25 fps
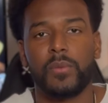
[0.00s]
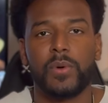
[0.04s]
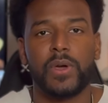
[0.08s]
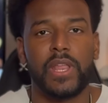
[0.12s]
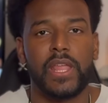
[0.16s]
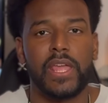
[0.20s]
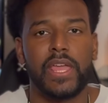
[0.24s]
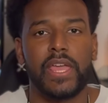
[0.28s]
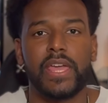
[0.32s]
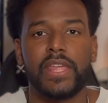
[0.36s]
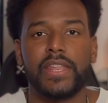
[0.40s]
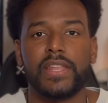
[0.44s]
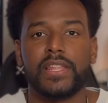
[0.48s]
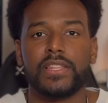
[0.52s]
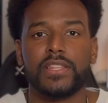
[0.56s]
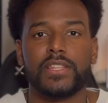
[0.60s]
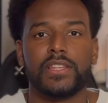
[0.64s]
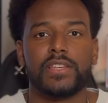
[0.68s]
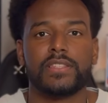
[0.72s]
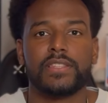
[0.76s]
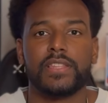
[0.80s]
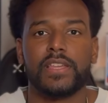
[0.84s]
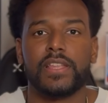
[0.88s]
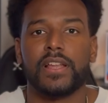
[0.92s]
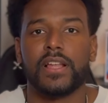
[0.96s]
went ahead and
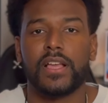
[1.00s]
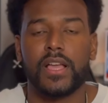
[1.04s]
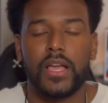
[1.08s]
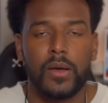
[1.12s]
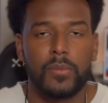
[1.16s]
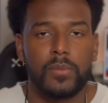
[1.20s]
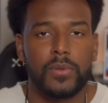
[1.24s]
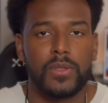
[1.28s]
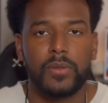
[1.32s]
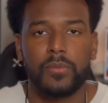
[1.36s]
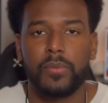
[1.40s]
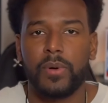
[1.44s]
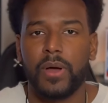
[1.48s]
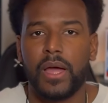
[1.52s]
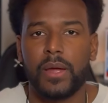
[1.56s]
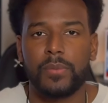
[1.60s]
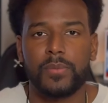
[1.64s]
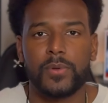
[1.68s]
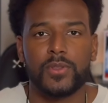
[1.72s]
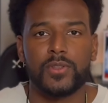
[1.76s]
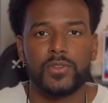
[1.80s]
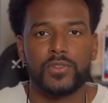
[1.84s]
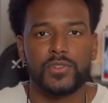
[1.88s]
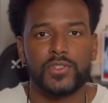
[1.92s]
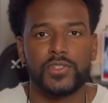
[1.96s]
looked at a couple of
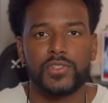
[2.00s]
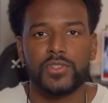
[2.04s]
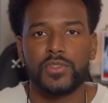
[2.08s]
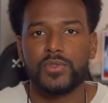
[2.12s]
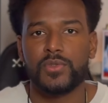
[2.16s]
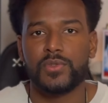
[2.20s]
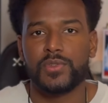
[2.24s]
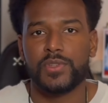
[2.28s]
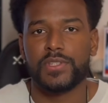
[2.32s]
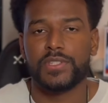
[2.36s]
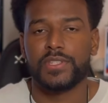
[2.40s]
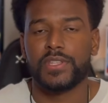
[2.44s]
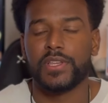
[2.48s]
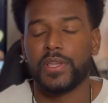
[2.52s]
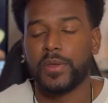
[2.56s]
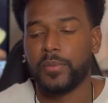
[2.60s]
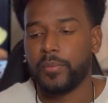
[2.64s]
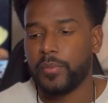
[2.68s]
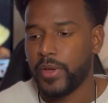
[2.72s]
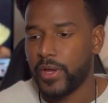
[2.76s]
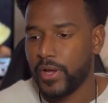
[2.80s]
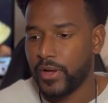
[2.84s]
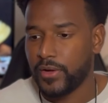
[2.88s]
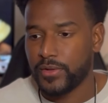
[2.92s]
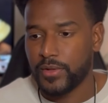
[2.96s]
popular shoes just to
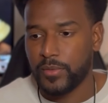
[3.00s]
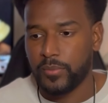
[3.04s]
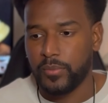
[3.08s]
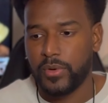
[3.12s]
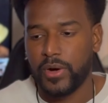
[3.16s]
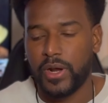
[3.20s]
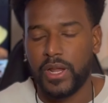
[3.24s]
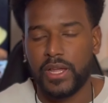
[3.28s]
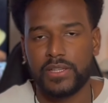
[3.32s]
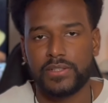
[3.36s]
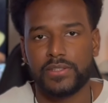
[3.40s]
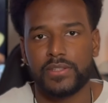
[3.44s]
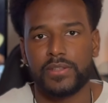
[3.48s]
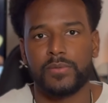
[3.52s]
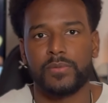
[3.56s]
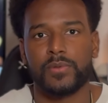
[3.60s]
compare the price